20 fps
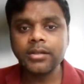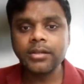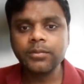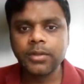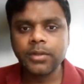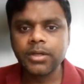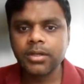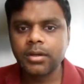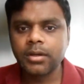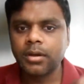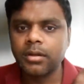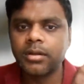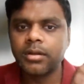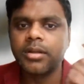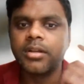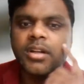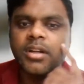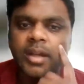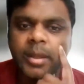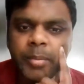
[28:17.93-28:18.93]
other work
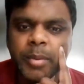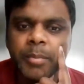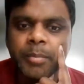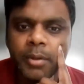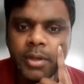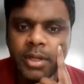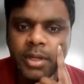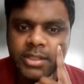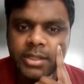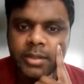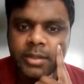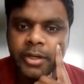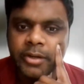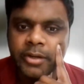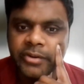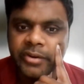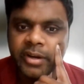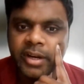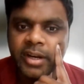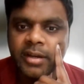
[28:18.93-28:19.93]
on epipolar
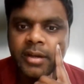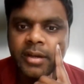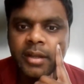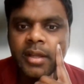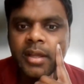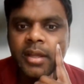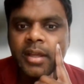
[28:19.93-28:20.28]
geometry, right?